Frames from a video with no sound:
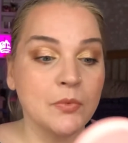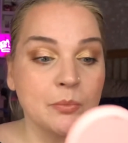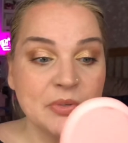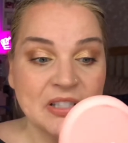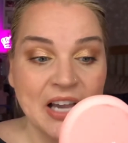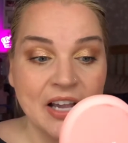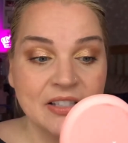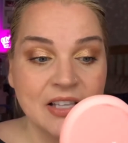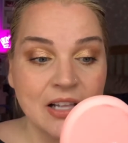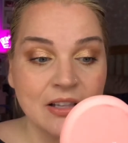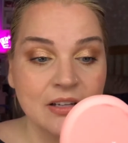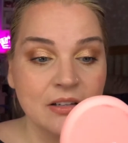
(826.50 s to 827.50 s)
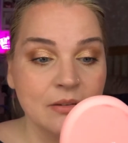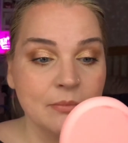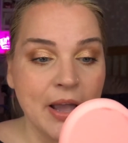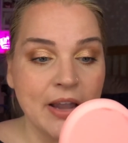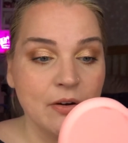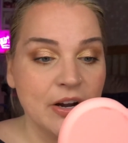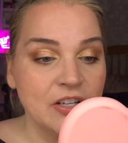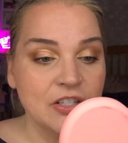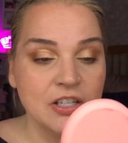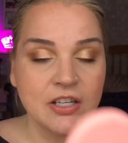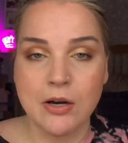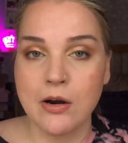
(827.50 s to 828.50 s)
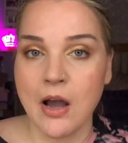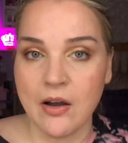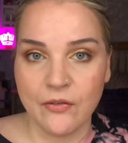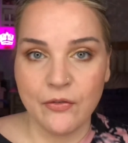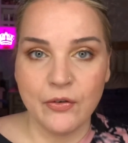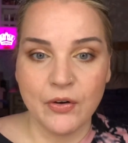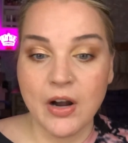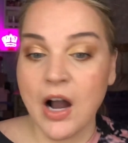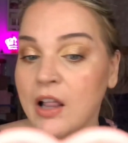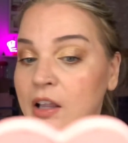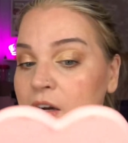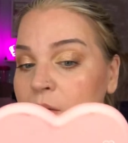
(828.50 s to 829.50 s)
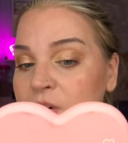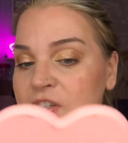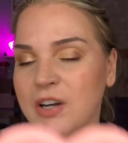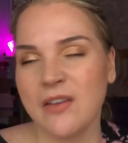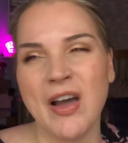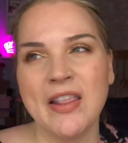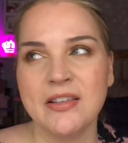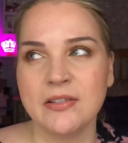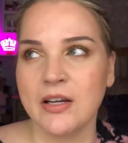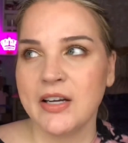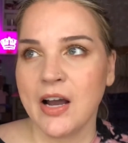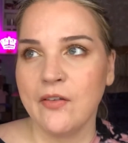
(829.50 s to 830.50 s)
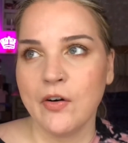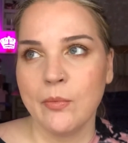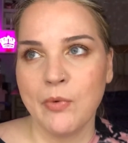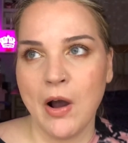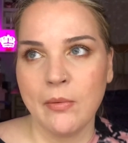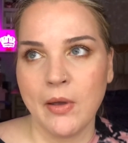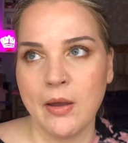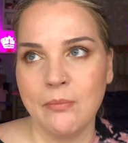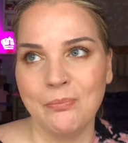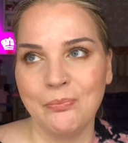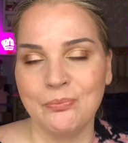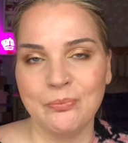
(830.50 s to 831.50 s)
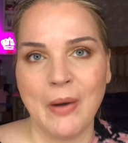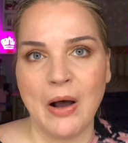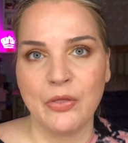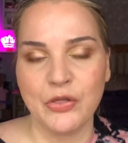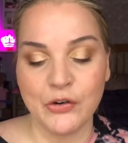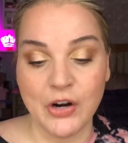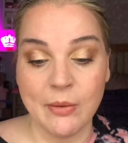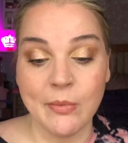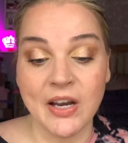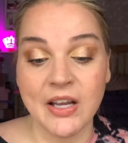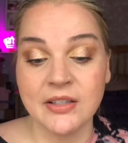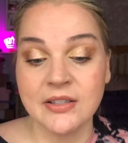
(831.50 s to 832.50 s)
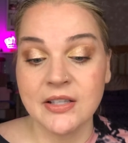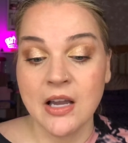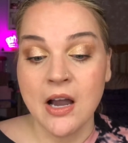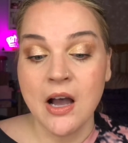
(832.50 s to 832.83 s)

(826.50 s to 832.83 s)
besides that little migration of color, which I've had this on now for probably about 30 minutes,